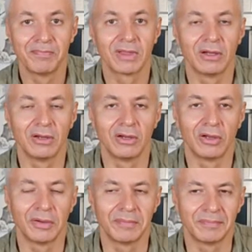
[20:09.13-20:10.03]

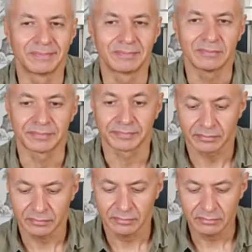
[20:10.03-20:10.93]
There
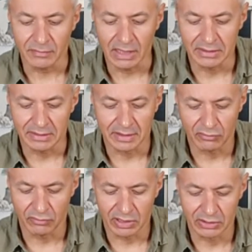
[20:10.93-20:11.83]

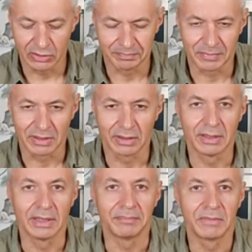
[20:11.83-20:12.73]
were
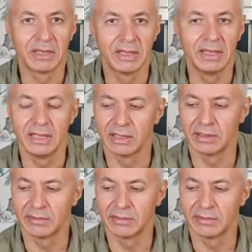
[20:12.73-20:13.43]
here